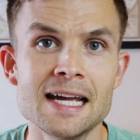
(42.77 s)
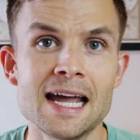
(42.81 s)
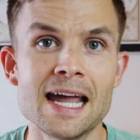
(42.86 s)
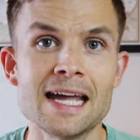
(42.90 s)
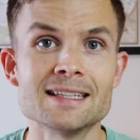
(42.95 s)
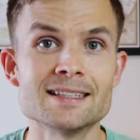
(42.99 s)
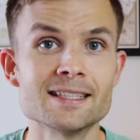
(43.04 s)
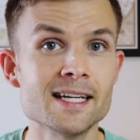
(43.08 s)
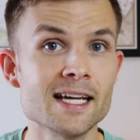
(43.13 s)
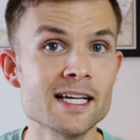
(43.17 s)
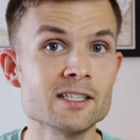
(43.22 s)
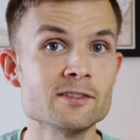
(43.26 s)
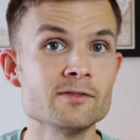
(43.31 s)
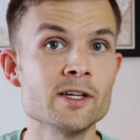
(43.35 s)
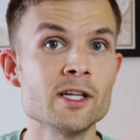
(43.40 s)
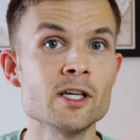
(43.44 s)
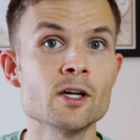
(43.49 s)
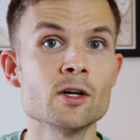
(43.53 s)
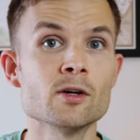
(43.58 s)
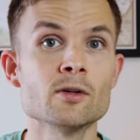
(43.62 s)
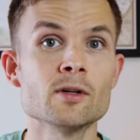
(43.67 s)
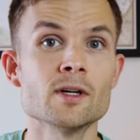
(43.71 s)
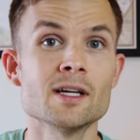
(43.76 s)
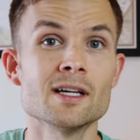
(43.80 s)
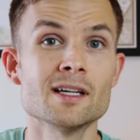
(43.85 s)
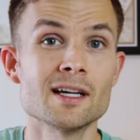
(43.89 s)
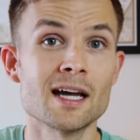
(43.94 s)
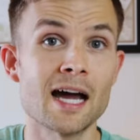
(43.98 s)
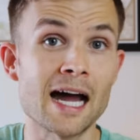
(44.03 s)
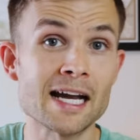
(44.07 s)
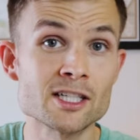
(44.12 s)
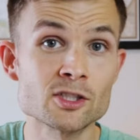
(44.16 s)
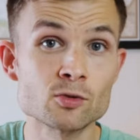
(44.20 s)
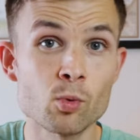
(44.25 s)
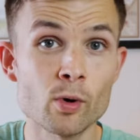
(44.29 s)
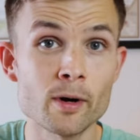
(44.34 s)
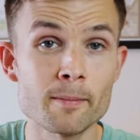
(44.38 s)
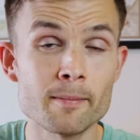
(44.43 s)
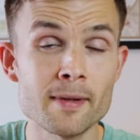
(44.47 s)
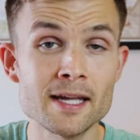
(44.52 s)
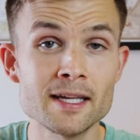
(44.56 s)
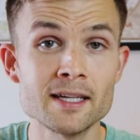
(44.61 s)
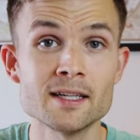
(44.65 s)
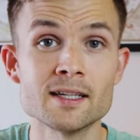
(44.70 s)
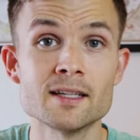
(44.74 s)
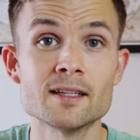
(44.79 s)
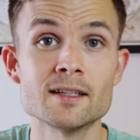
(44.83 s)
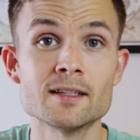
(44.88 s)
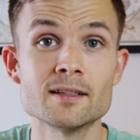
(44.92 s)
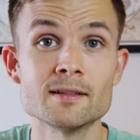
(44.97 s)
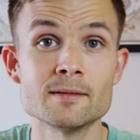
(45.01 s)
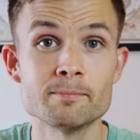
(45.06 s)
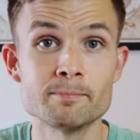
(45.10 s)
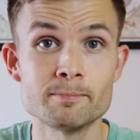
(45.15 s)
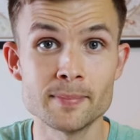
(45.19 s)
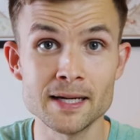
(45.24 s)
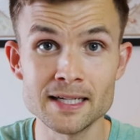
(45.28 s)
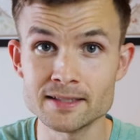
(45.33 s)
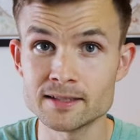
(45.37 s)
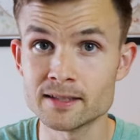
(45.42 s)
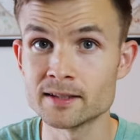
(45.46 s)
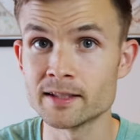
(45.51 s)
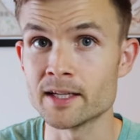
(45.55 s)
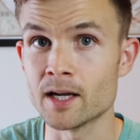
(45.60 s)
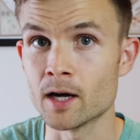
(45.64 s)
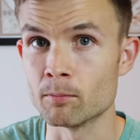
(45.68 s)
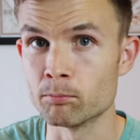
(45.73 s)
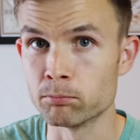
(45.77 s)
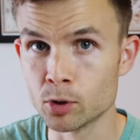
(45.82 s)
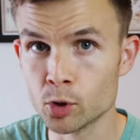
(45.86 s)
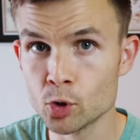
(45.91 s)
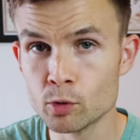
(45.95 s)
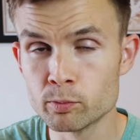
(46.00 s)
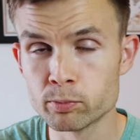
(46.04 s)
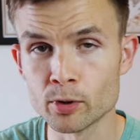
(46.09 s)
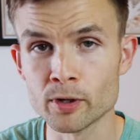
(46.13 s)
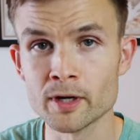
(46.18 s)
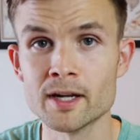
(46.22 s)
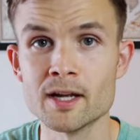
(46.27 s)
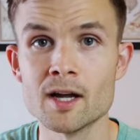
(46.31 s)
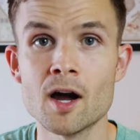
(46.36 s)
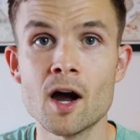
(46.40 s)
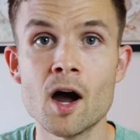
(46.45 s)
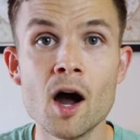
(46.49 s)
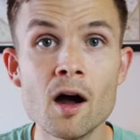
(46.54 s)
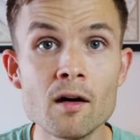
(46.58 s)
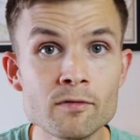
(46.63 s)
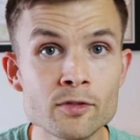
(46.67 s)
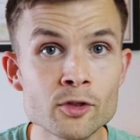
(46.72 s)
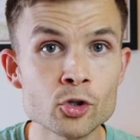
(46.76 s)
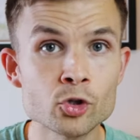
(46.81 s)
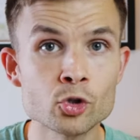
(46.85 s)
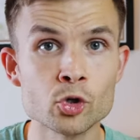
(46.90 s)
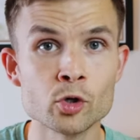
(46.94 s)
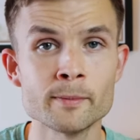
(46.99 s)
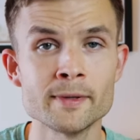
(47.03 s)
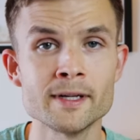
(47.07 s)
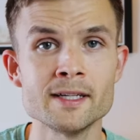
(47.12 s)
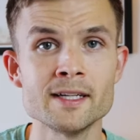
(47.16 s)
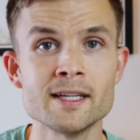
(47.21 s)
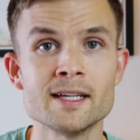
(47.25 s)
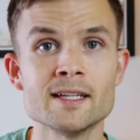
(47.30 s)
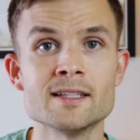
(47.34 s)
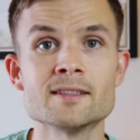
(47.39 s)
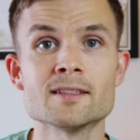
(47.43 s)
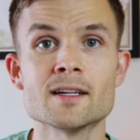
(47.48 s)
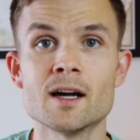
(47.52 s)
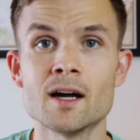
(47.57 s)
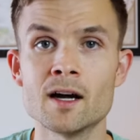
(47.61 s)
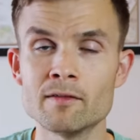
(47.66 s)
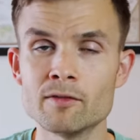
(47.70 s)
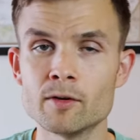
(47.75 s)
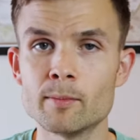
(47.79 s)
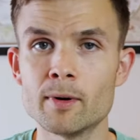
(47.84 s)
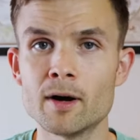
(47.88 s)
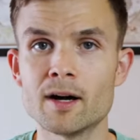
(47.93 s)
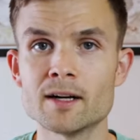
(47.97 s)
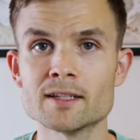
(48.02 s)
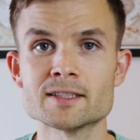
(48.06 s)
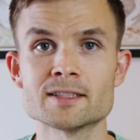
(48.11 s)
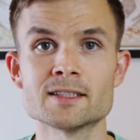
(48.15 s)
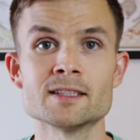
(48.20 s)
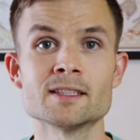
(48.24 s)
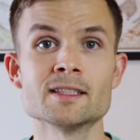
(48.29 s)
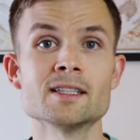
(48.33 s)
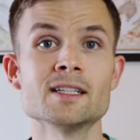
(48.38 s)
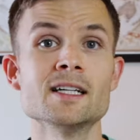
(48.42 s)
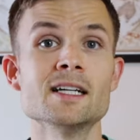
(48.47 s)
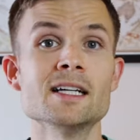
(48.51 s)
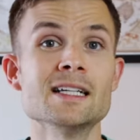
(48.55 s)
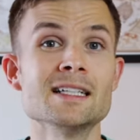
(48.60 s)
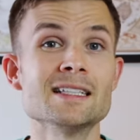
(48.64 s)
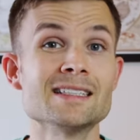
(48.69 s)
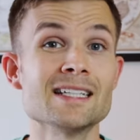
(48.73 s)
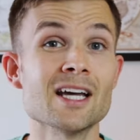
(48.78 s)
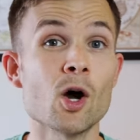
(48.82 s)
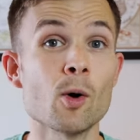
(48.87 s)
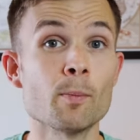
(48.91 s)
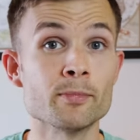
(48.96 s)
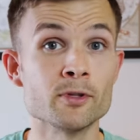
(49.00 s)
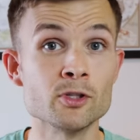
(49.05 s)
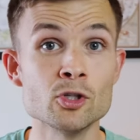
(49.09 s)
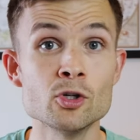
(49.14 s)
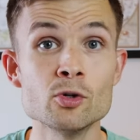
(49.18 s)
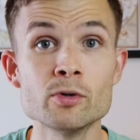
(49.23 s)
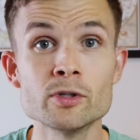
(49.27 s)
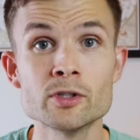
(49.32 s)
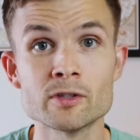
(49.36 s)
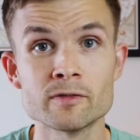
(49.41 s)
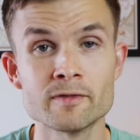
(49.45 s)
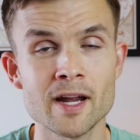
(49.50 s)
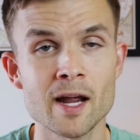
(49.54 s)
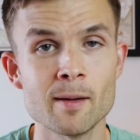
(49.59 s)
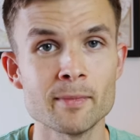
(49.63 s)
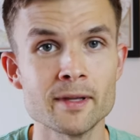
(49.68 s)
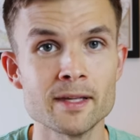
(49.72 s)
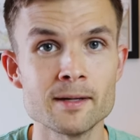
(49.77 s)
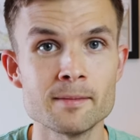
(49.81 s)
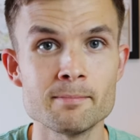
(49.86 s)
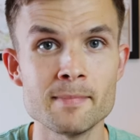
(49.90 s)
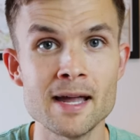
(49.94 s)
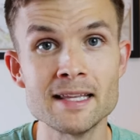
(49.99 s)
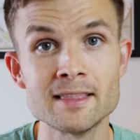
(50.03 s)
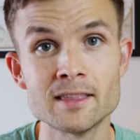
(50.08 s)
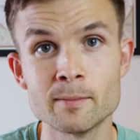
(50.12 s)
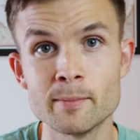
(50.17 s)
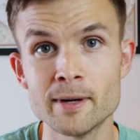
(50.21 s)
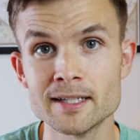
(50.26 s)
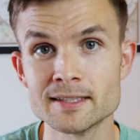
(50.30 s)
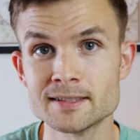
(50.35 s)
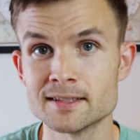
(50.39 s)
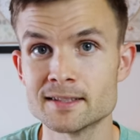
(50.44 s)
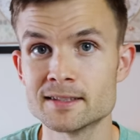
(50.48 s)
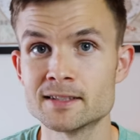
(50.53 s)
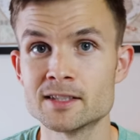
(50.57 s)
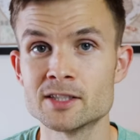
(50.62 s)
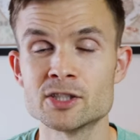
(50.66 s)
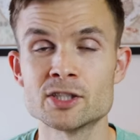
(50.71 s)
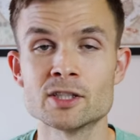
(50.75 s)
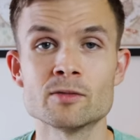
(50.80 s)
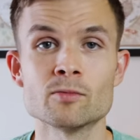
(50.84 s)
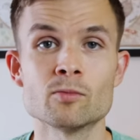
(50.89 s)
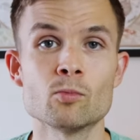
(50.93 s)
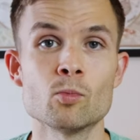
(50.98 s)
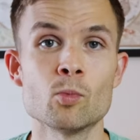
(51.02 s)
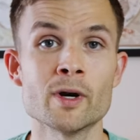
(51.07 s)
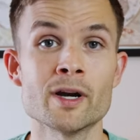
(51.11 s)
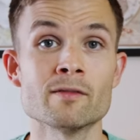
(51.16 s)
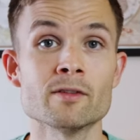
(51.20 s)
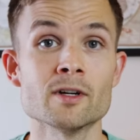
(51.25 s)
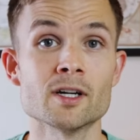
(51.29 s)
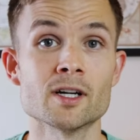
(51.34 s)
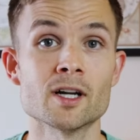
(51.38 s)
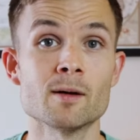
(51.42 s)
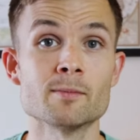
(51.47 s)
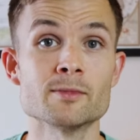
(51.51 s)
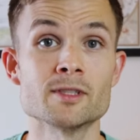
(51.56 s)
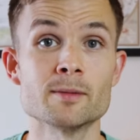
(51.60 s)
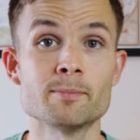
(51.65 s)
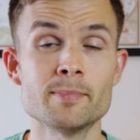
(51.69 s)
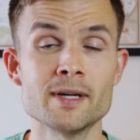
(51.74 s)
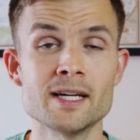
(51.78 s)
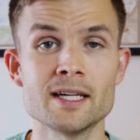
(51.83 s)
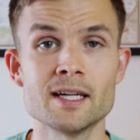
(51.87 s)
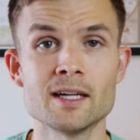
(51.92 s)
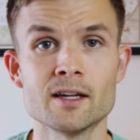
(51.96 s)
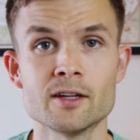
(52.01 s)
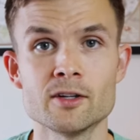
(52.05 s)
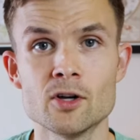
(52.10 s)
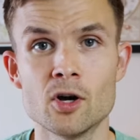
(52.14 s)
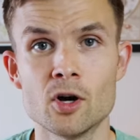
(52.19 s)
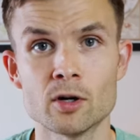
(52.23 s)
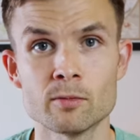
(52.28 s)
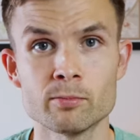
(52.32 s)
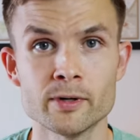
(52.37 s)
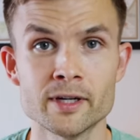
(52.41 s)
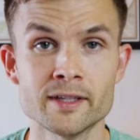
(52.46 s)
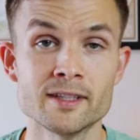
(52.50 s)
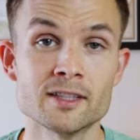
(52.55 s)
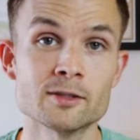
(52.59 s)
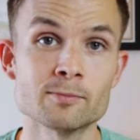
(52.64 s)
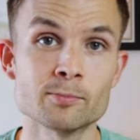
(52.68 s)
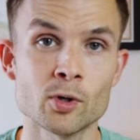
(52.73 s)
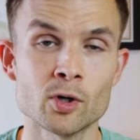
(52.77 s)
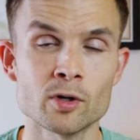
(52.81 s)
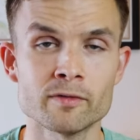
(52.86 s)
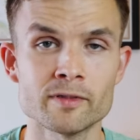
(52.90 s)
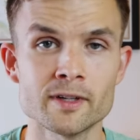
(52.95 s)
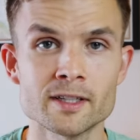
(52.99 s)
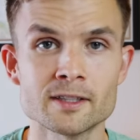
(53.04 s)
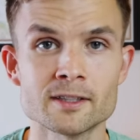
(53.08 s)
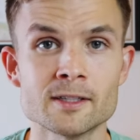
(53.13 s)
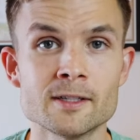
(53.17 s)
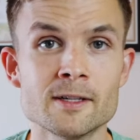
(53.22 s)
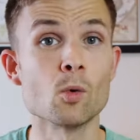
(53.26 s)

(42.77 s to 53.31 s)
In today's video, I just want to make it basically a blueprint of the grooming needs of a Boston to help you and your family make the best decision whenever it comes to picking a dog breed that's perfect.